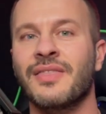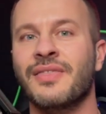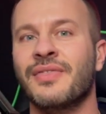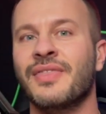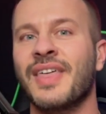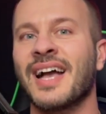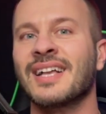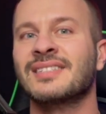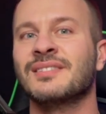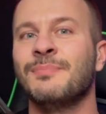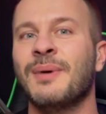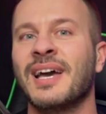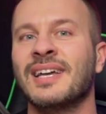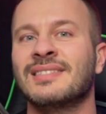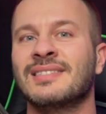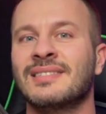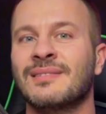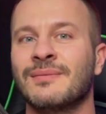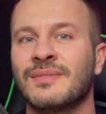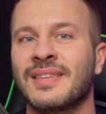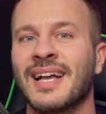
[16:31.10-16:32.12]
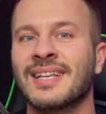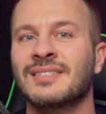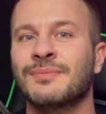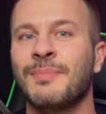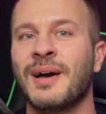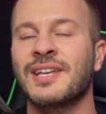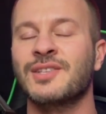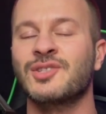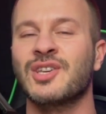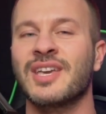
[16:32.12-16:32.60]
That's my that's
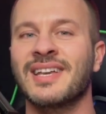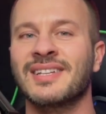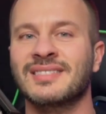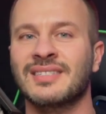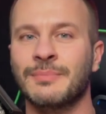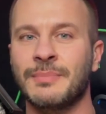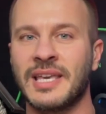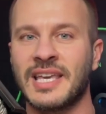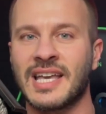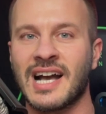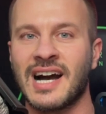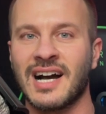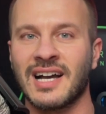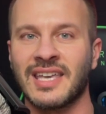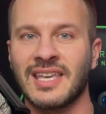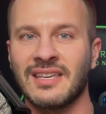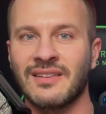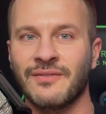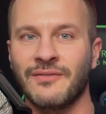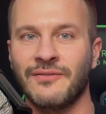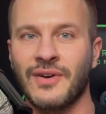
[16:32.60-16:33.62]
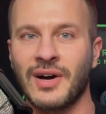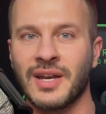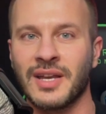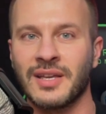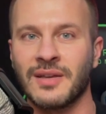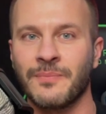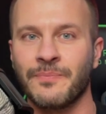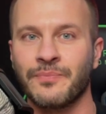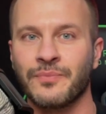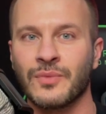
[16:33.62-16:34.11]
my chance to be cocky and
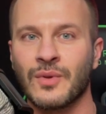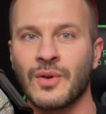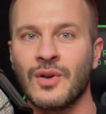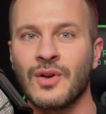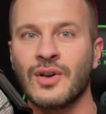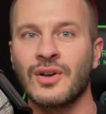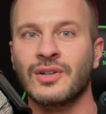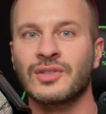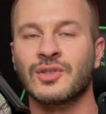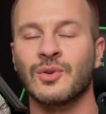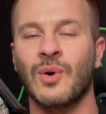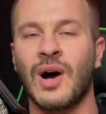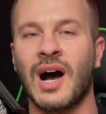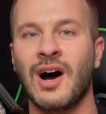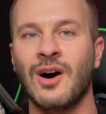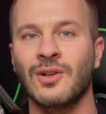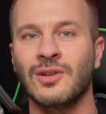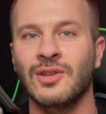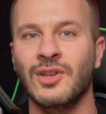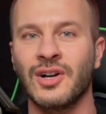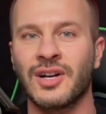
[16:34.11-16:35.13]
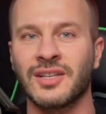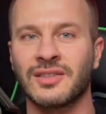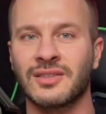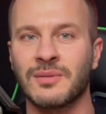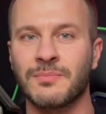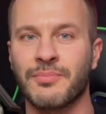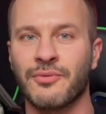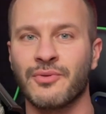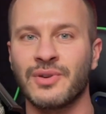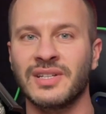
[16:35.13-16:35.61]
funny. So I'll look at the
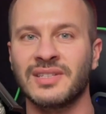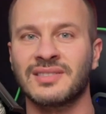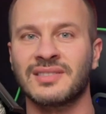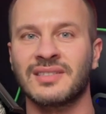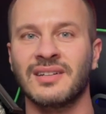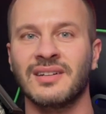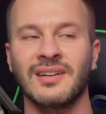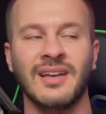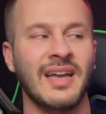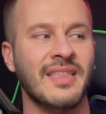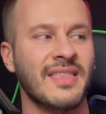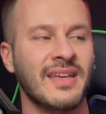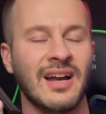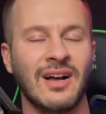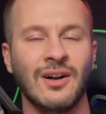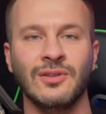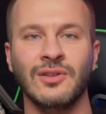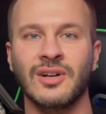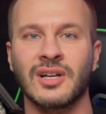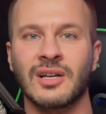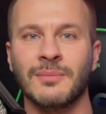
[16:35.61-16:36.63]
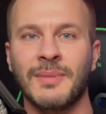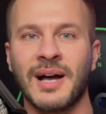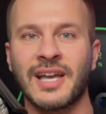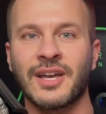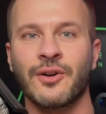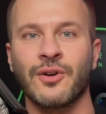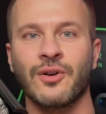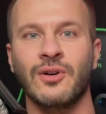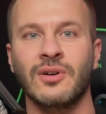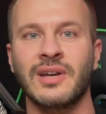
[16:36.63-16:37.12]
barista and then I'll look at my
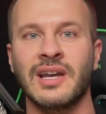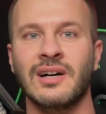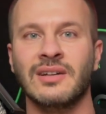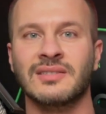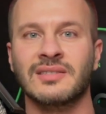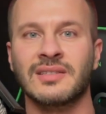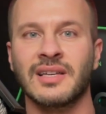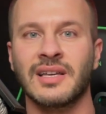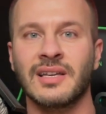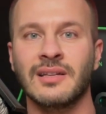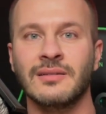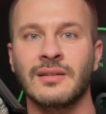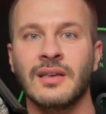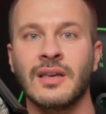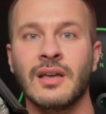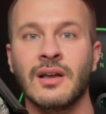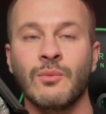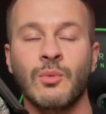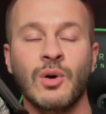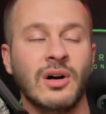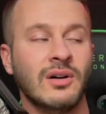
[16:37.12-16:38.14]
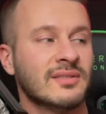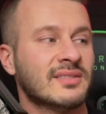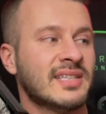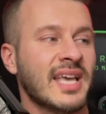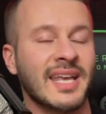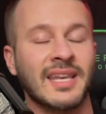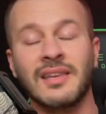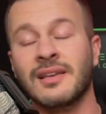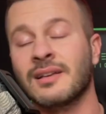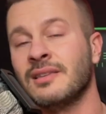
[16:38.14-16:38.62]
girl and I'll say, "Well,
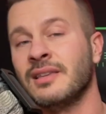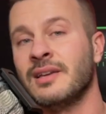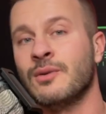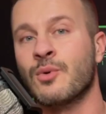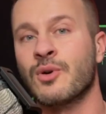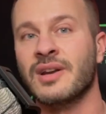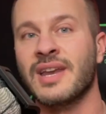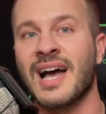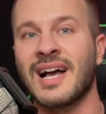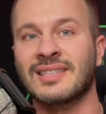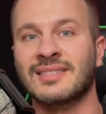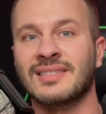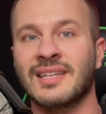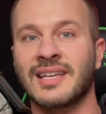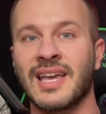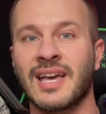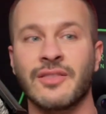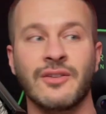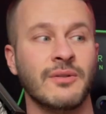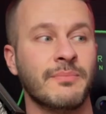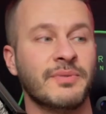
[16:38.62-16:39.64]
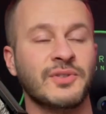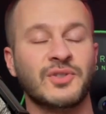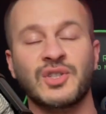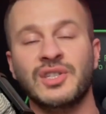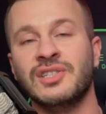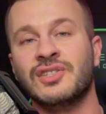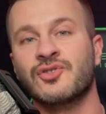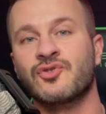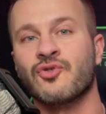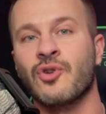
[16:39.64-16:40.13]
technically we're not together, but
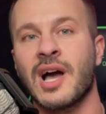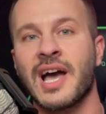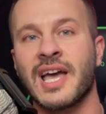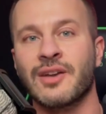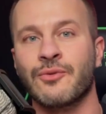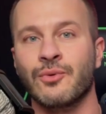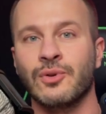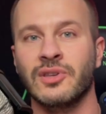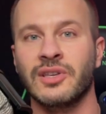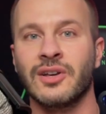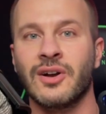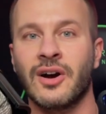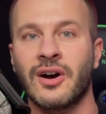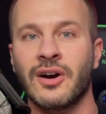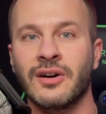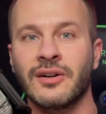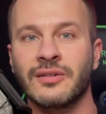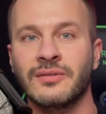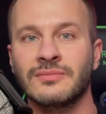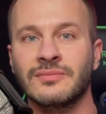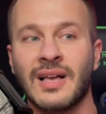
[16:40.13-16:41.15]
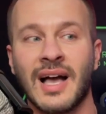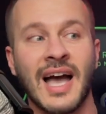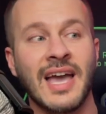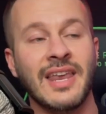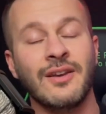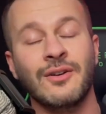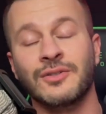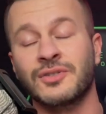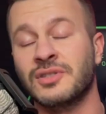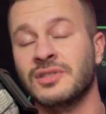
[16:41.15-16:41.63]
she's trying really hard." I
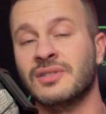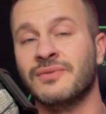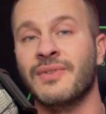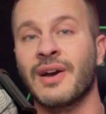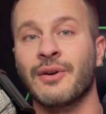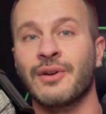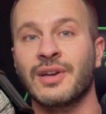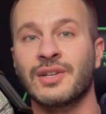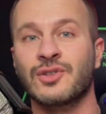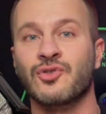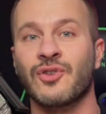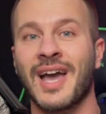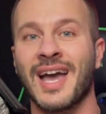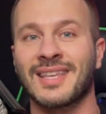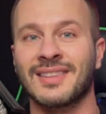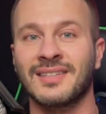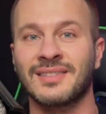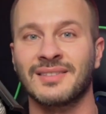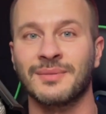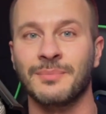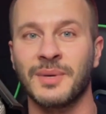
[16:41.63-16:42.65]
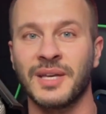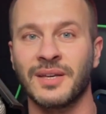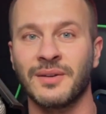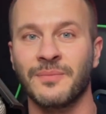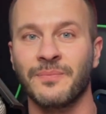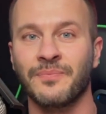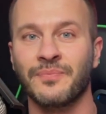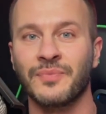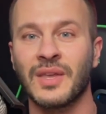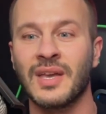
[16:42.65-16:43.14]
know she's very attracted to me.
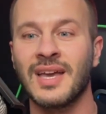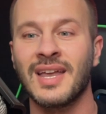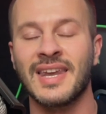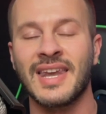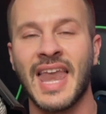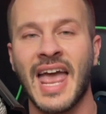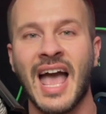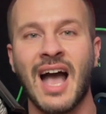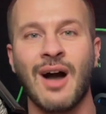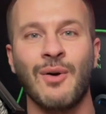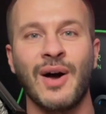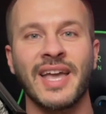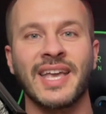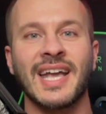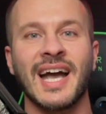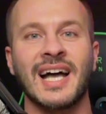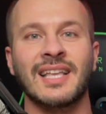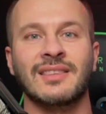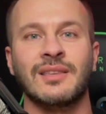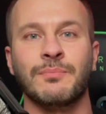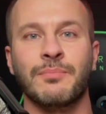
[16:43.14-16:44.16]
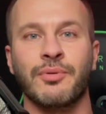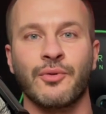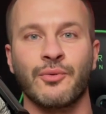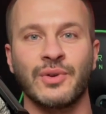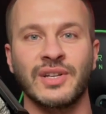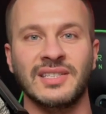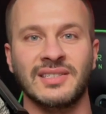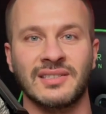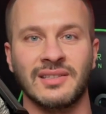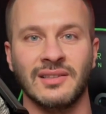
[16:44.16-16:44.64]
Now I got the
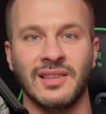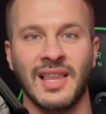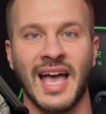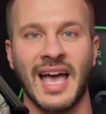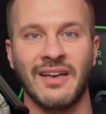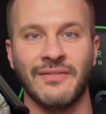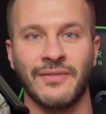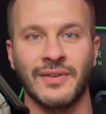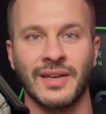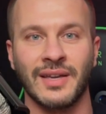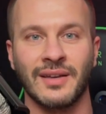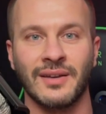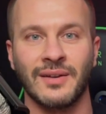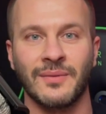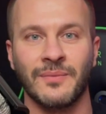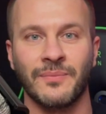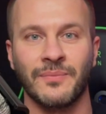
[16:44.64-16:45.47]
barista laughing.